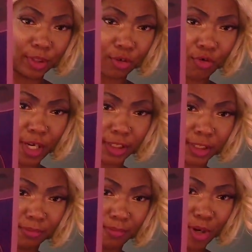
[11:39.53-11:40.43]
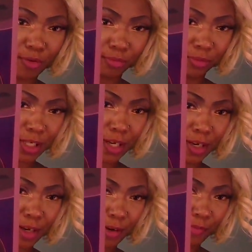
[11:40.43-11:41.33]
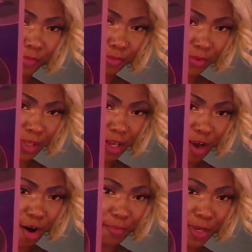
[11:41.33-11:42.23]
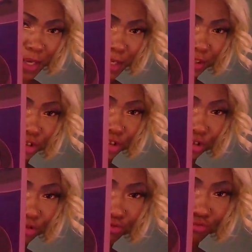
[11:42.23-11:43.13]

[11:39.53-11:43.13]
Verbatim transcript: The crescent moon cuff. Oh, bitch.